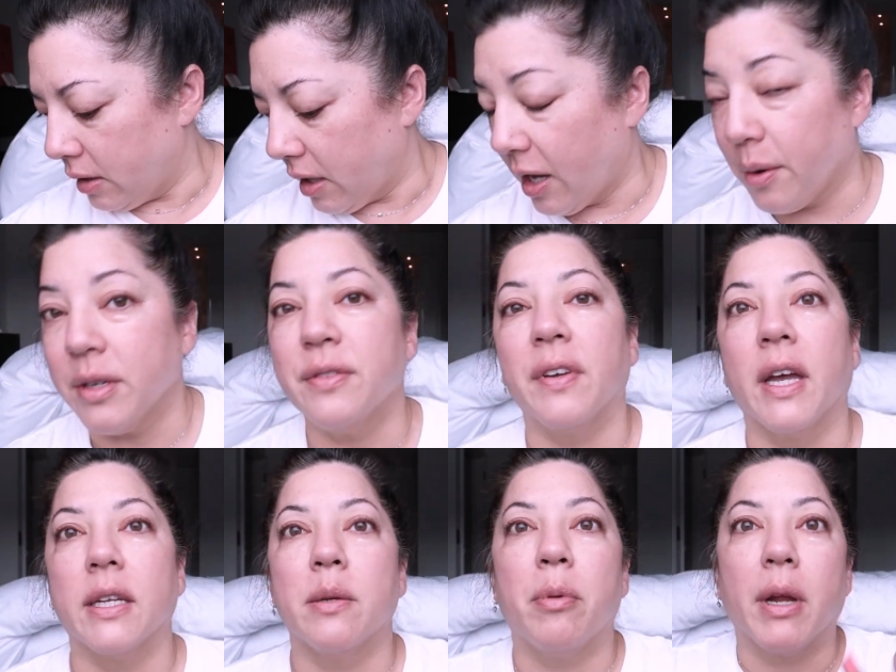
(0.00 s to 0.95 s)
I always
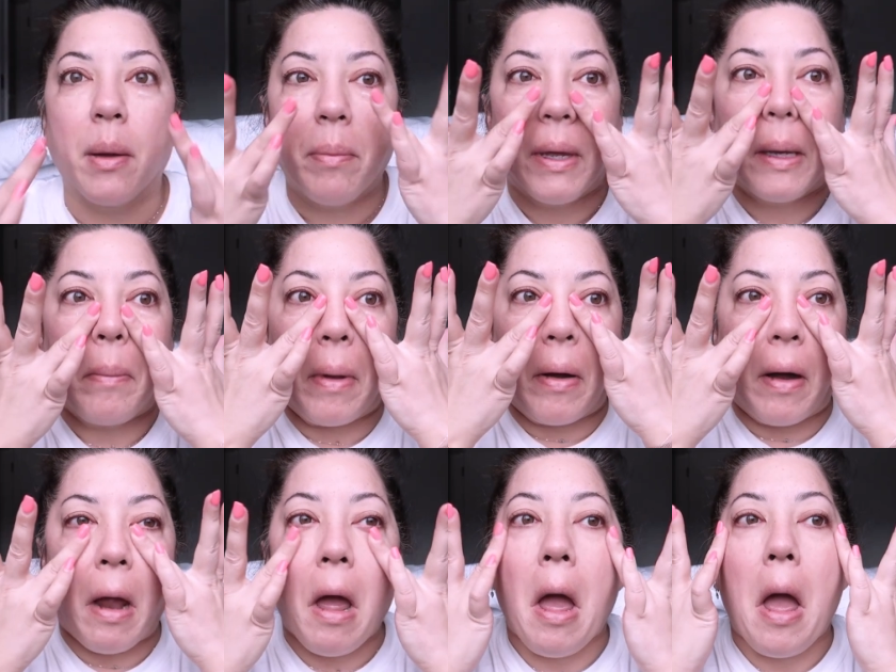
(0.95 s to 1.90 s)
forget to bring a big
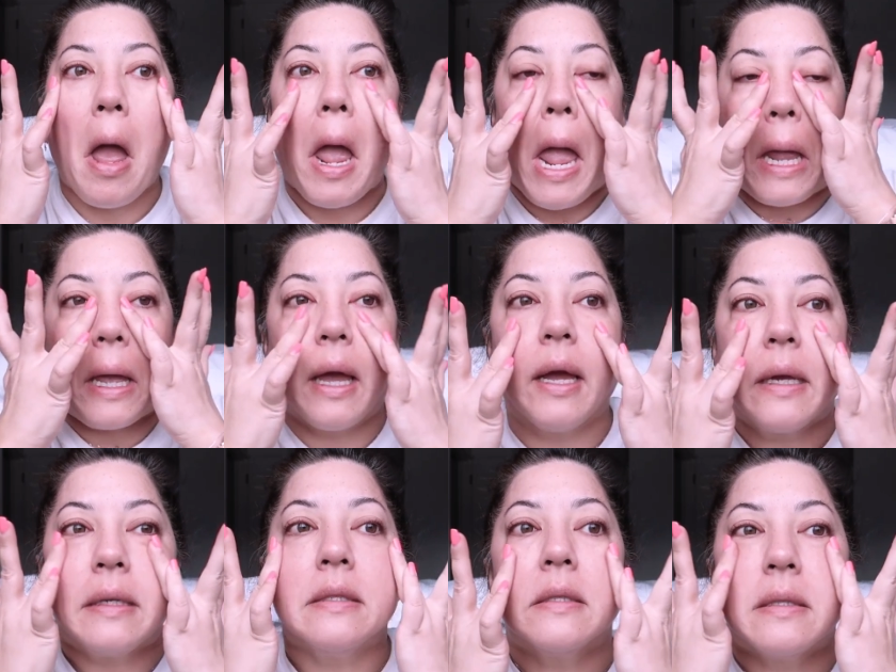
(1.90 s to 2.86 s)
mirror in
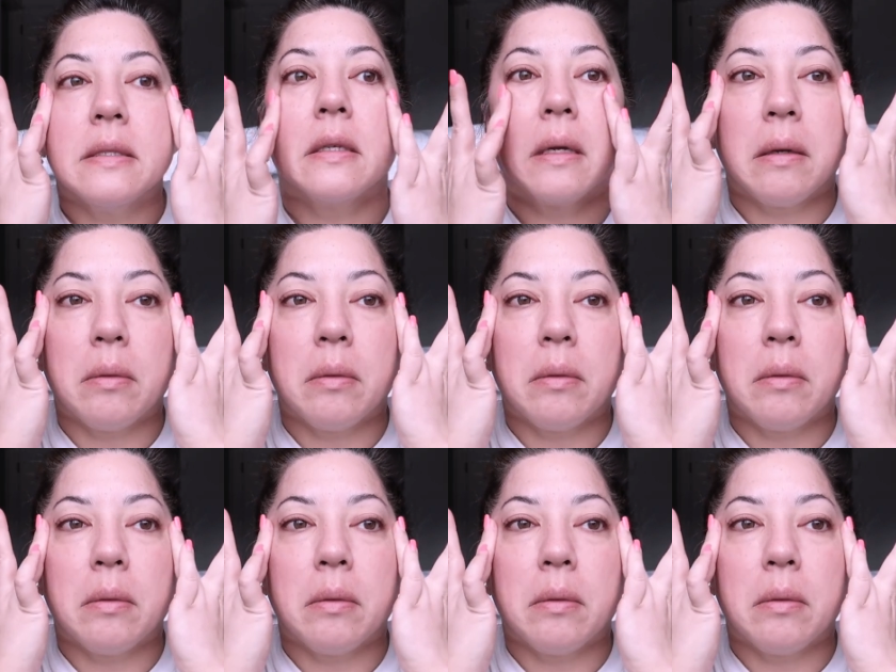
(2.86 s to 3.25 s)
case,